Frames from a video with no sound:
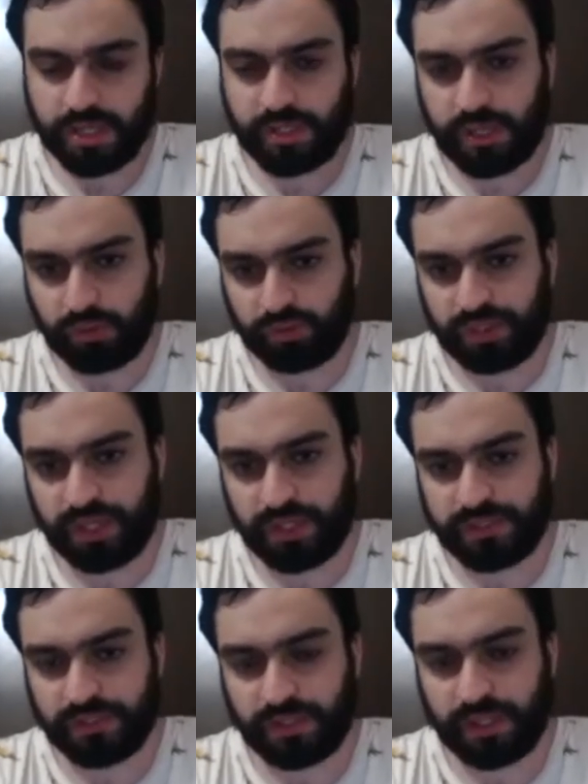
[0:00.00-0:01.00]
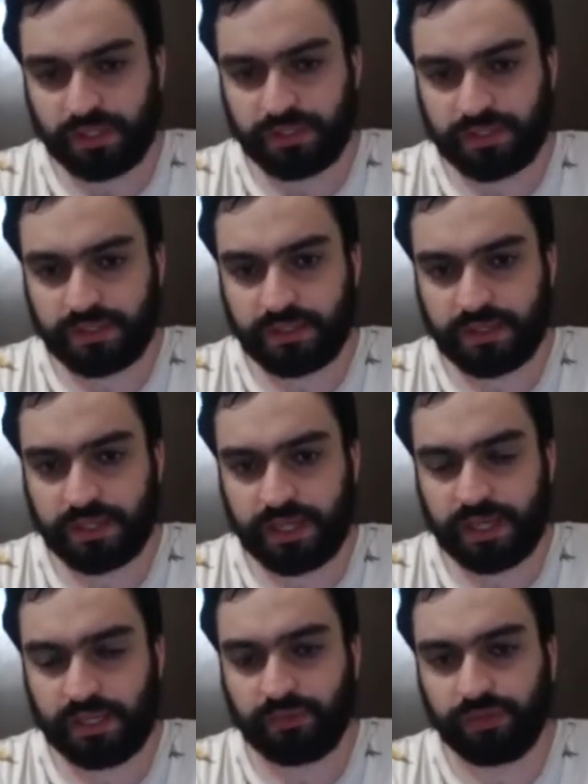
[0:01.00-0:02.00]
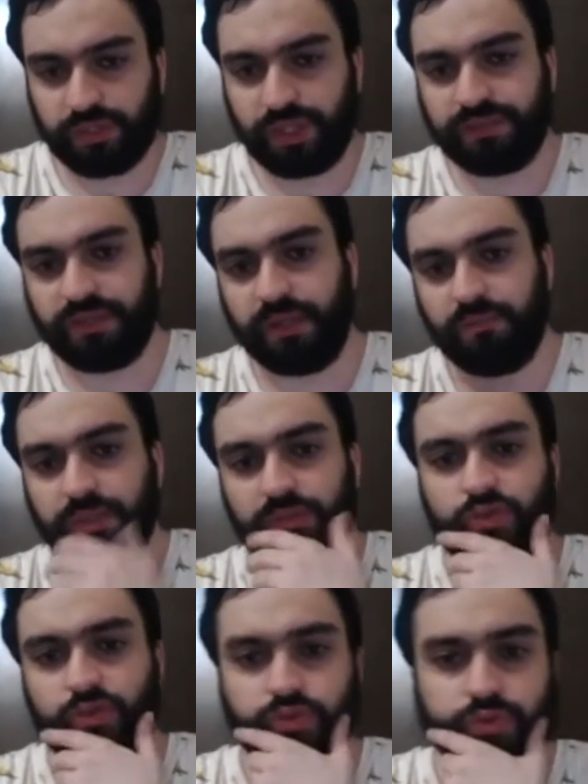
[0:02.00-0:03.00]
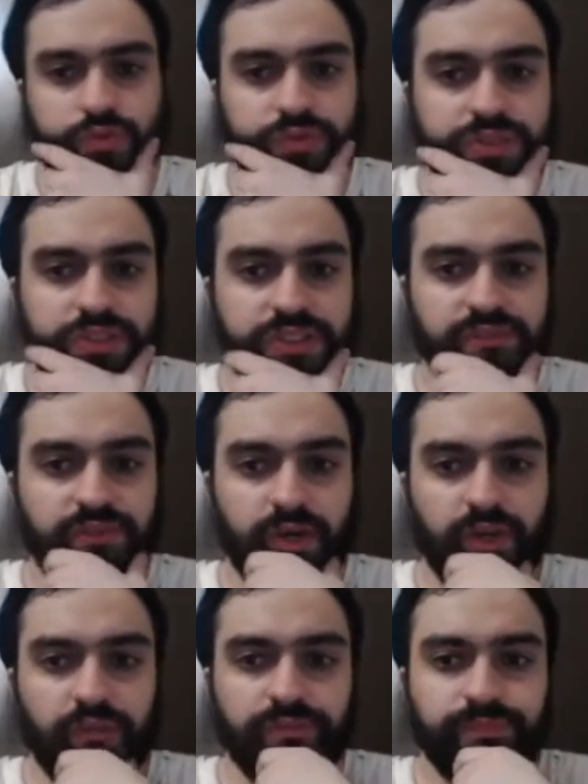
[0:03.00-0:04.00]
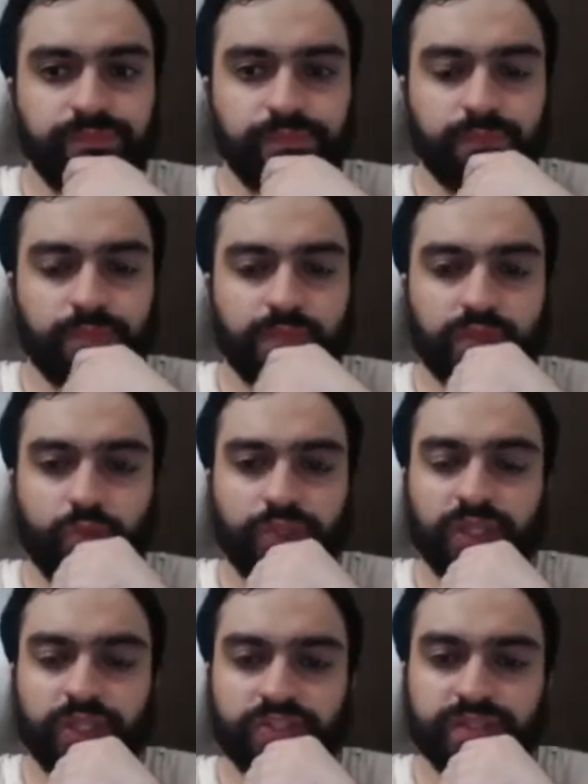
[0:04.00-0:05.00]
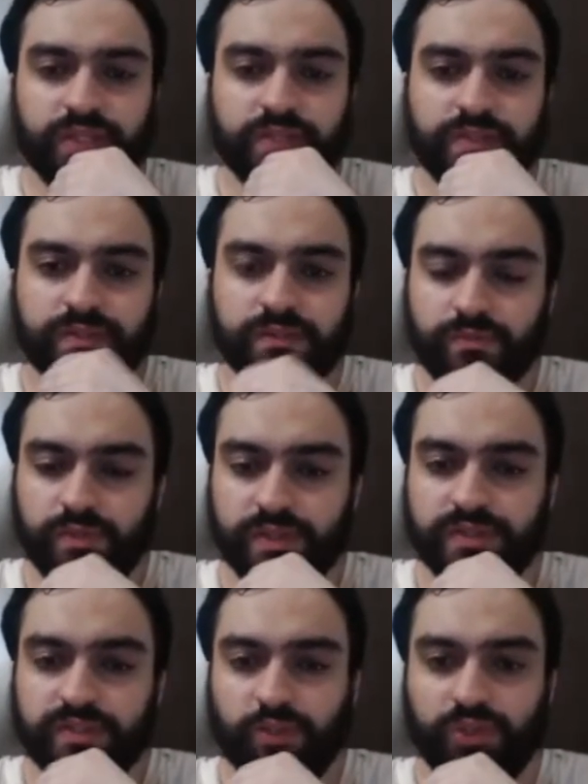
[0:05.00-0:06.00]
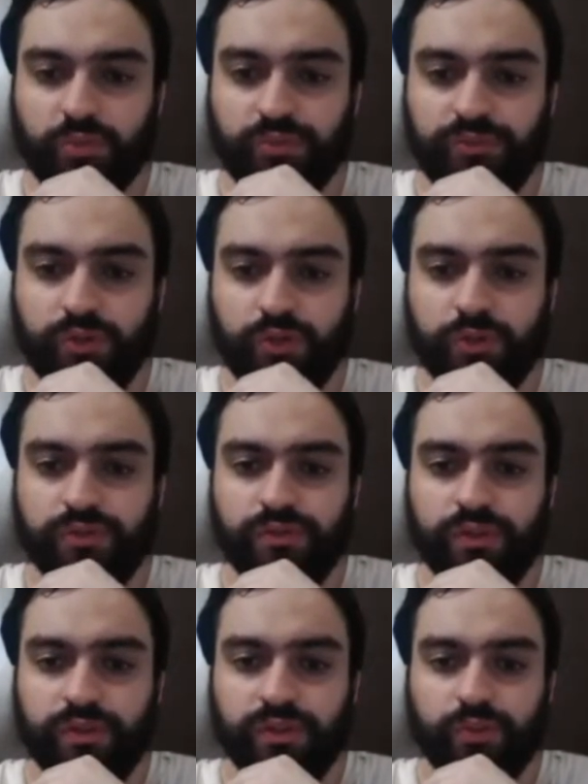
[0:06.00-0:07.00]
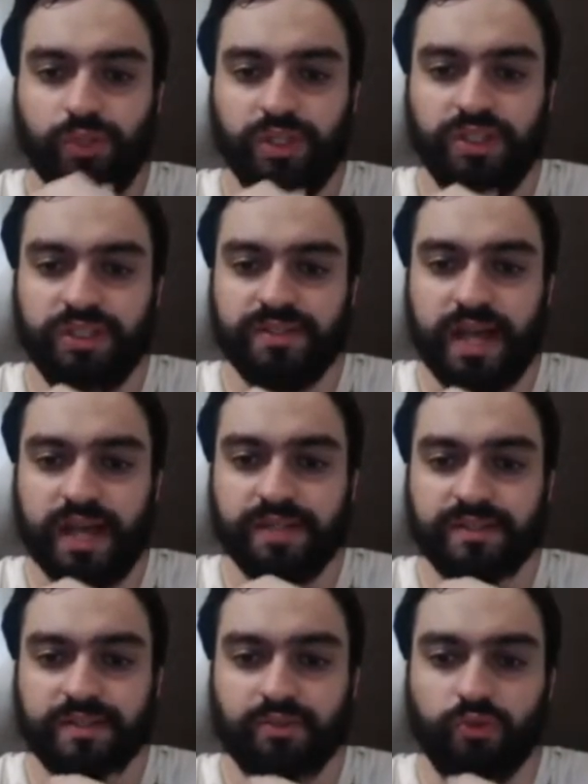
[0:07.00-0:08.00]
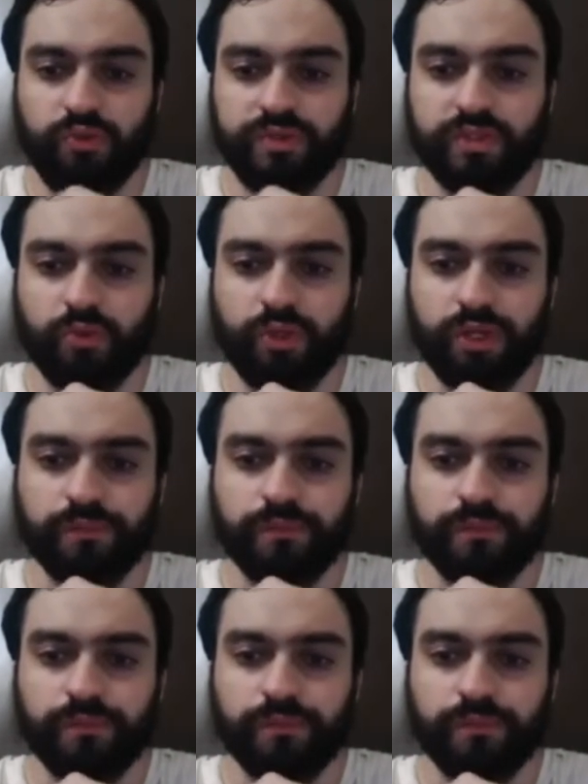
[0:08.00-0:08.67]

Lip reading: Now takes, and the knight came in to e5. Queen h6. This is what we've learned. The queen needs access to the square.